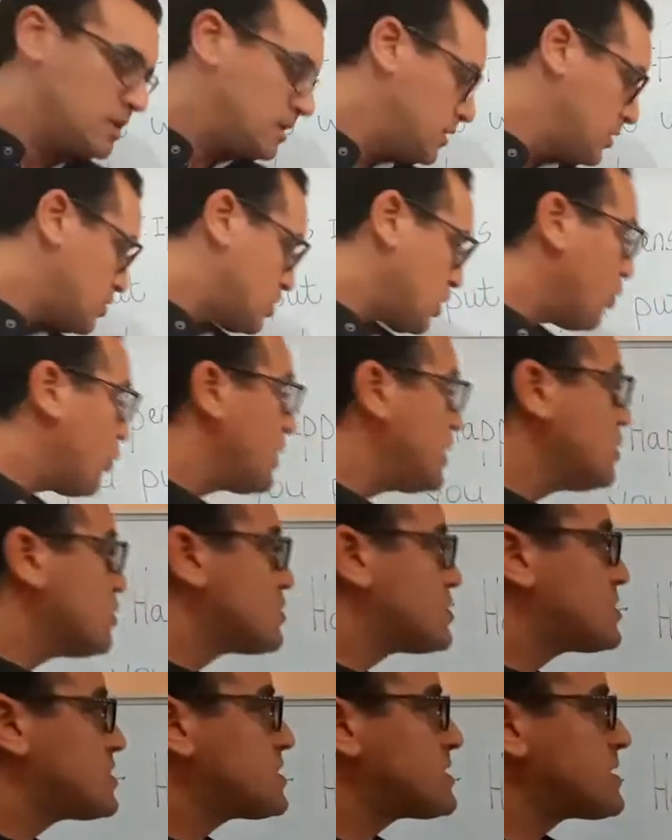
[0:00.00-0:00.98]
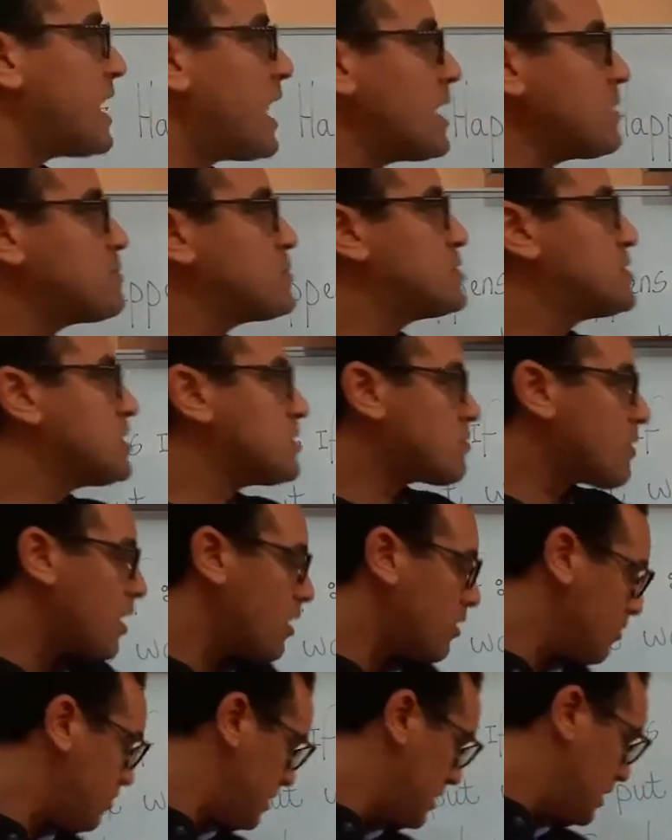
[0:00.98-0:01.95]
So we use type
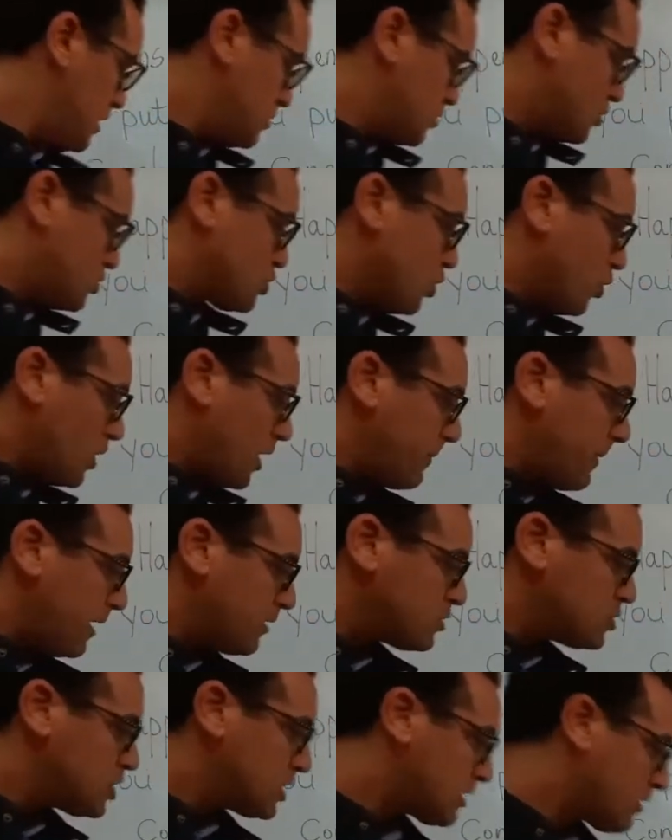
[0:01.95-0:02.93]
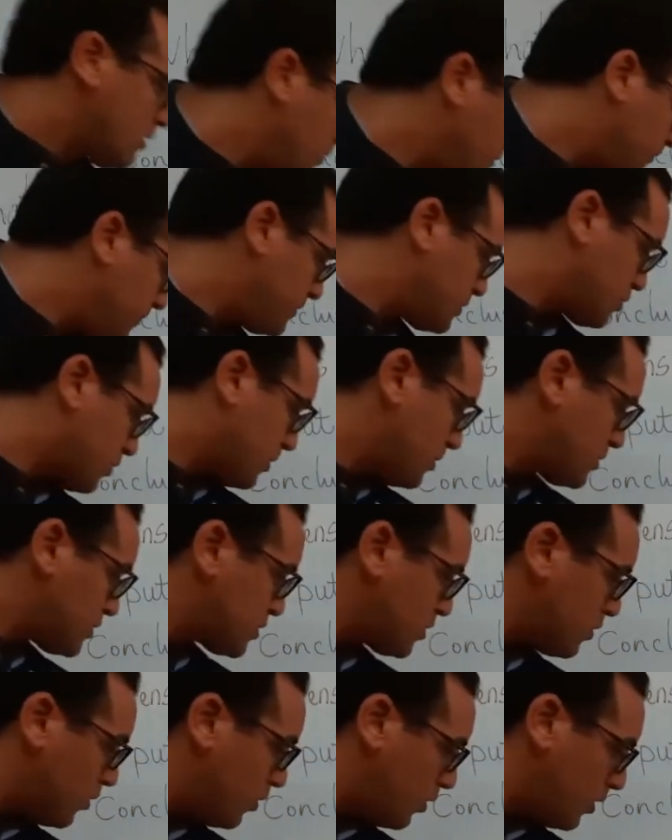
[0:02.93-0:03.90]
0 to talk about general
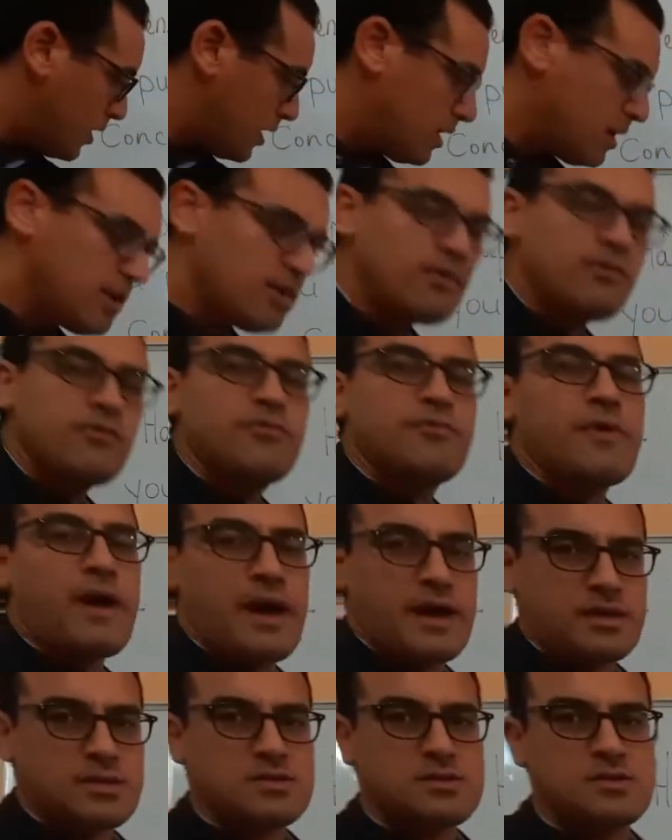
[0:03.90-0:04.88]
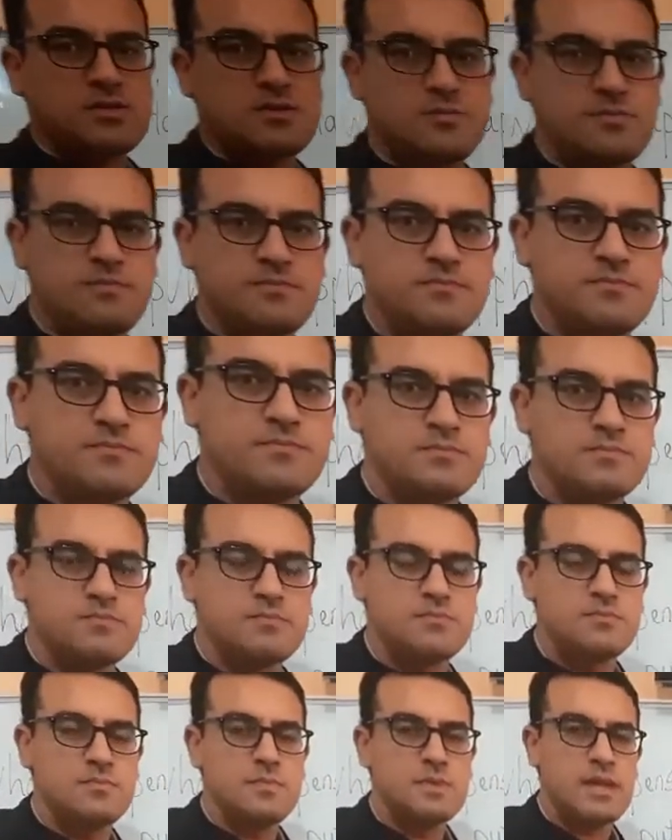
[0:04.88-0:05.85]
truths or facts.
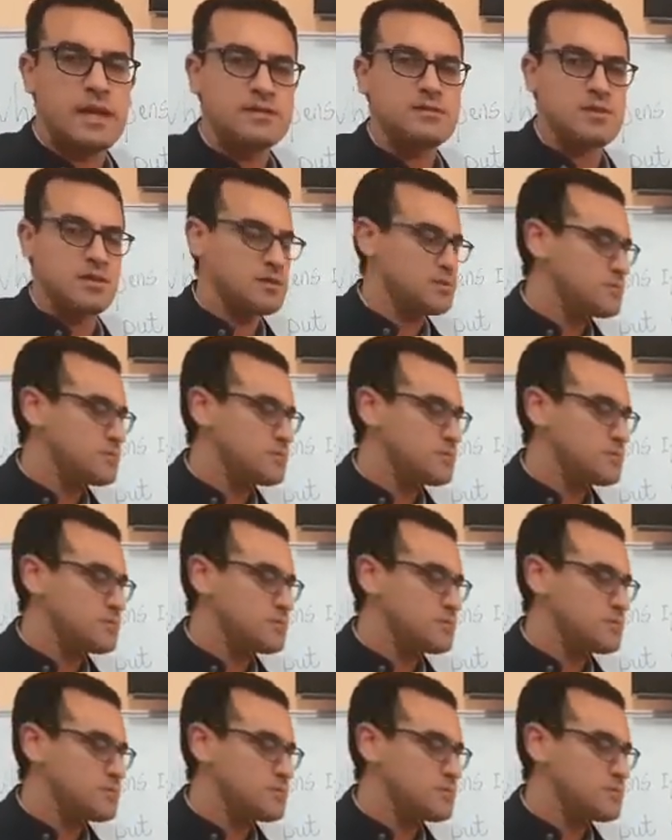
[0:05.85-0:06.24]
That's it.